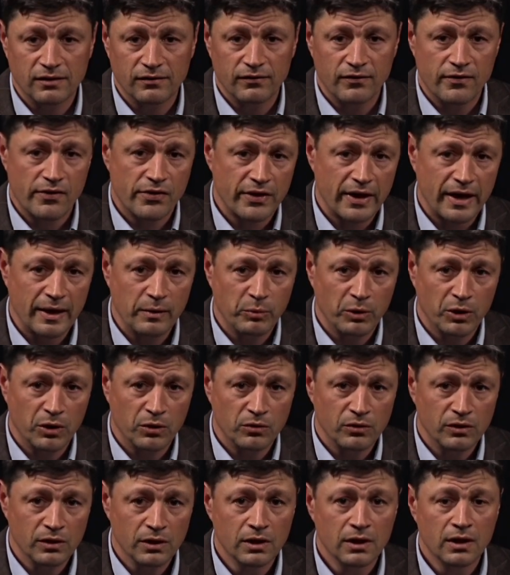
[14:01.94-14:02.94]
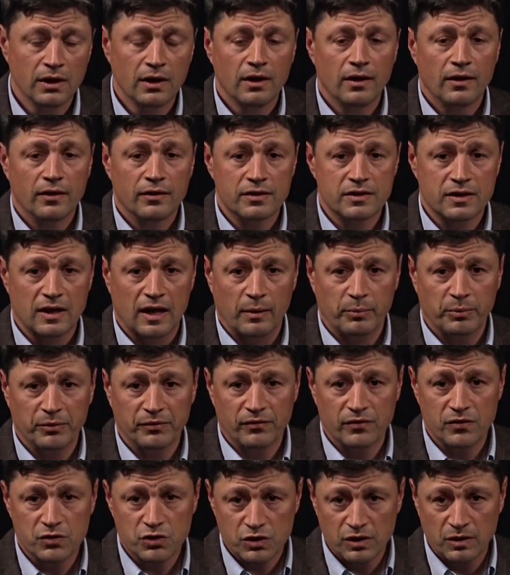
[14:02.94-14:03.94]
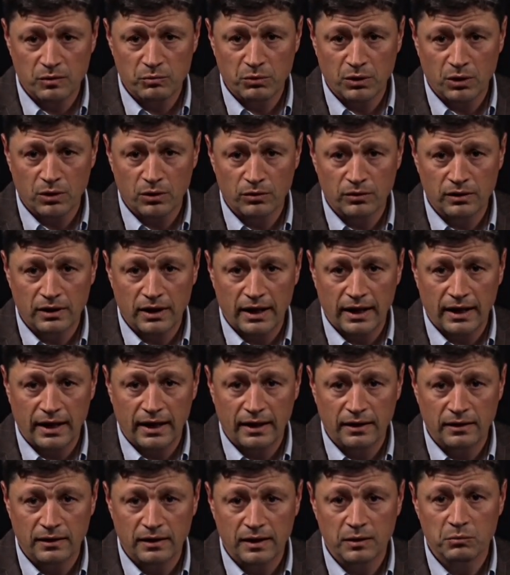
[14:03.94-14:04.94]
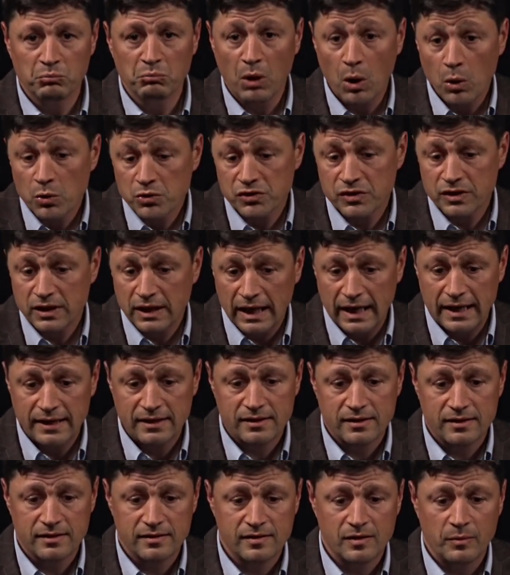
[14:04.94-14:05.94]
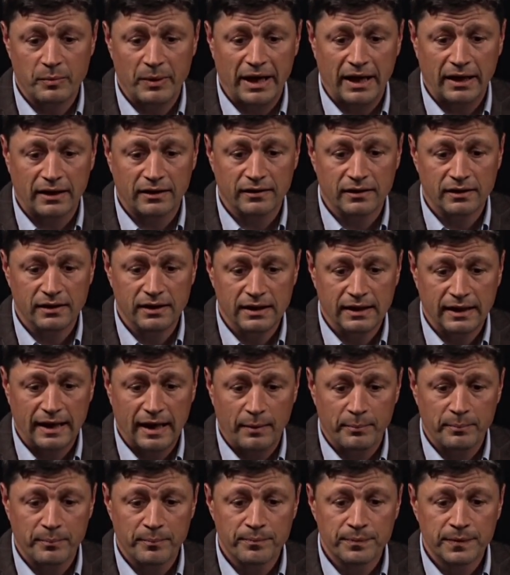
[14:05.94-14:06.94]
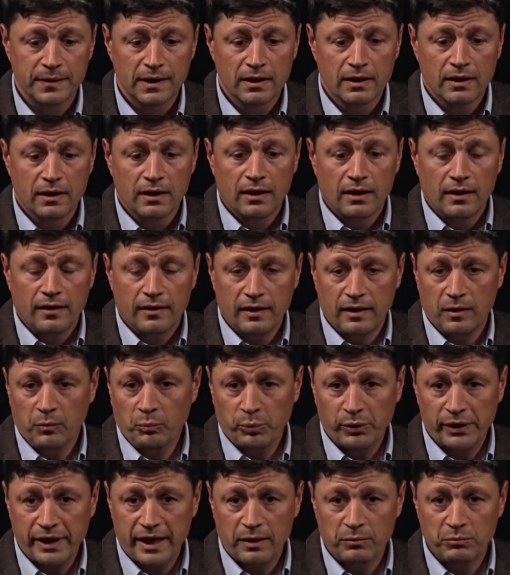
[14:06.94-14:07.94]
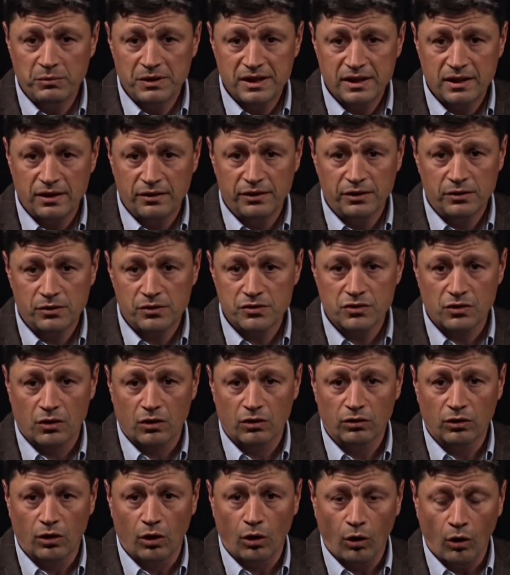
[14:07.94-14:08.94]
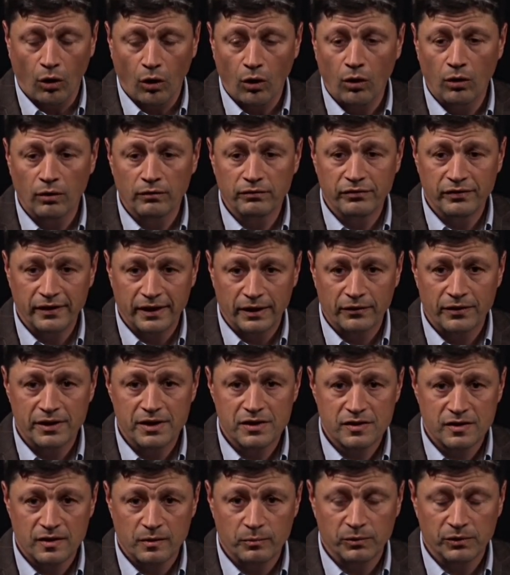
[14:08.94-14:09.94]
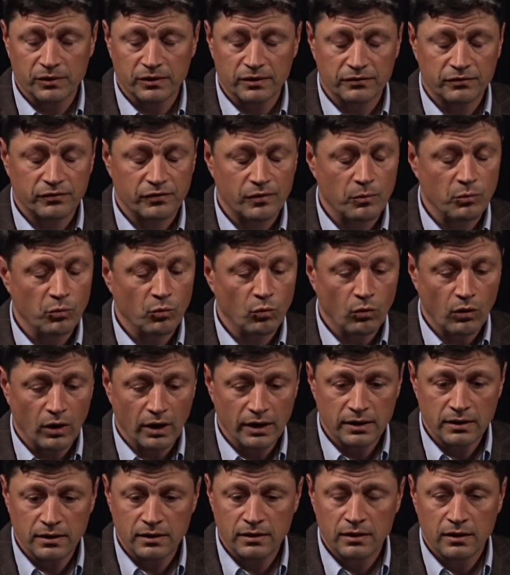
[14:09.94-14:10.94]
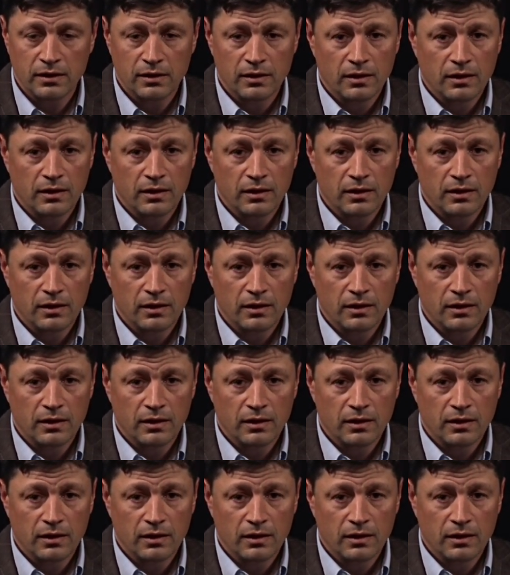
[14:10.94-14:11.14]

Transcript: of the thigh bone, the top of the shin bone, and in most cases, the back of the kneecap. The implant materials are all very similar from one